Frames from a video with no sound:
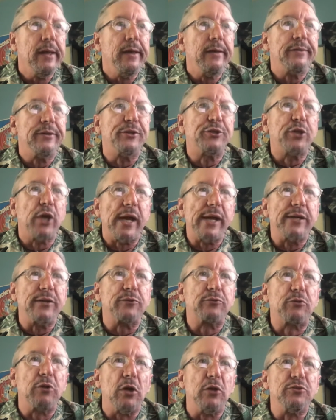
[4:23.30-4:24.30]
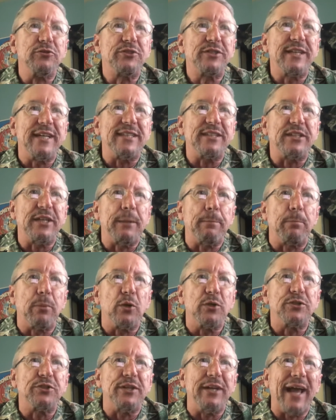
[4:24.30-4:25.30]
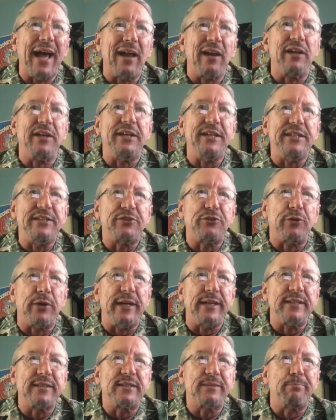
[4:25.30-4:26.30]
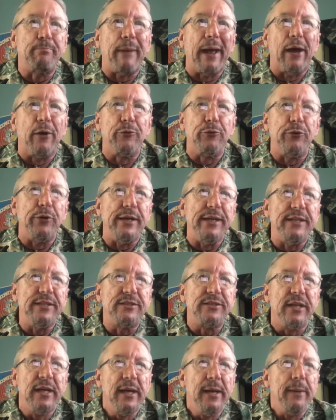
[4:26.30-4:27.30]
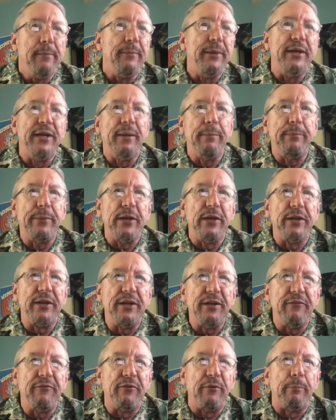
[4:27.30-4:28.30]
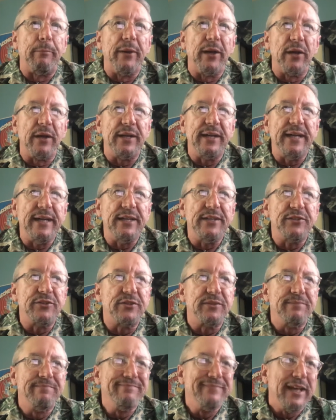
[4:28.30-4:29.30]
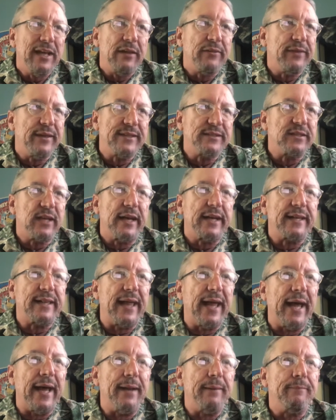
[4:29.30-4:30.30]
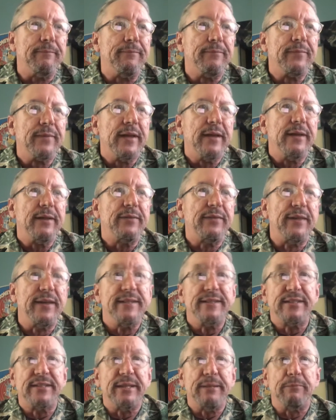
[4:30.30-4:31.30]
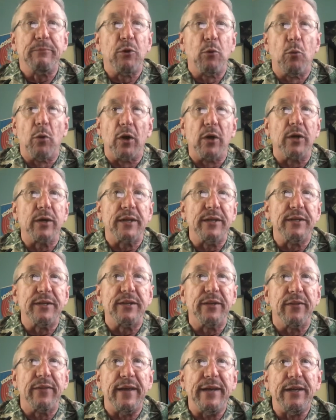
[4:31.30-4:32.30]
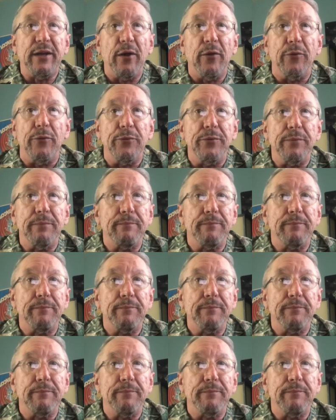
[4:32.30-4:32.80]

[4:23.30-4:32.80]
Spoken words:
The child grows testing personality strengths, boundaries, manipulative abilities, things like that. Things seem to work until they don't,